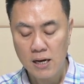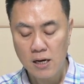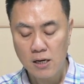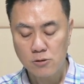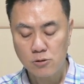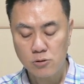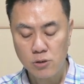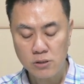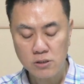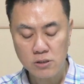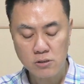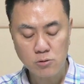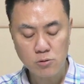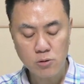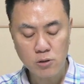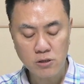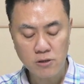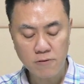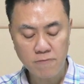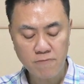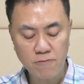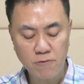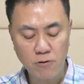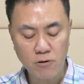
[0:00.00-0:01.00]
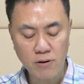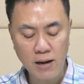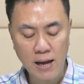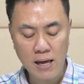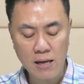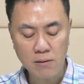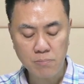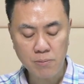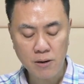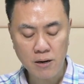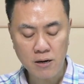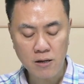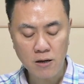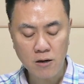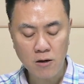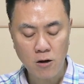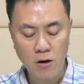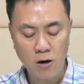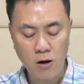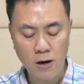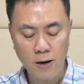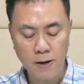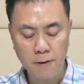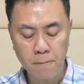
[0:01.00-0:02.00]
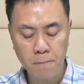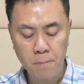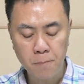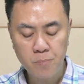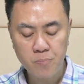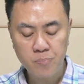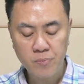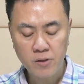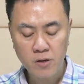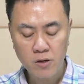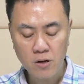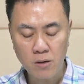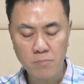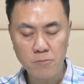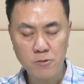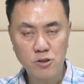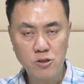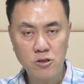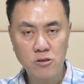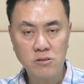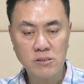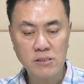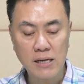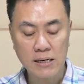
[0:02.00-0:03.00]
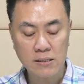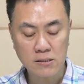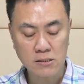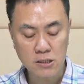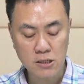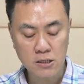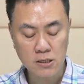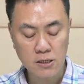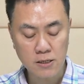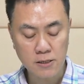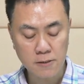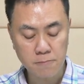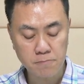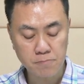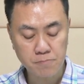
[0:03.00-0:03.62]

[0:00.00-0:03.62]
2024 at Pranakorn Commercial Center.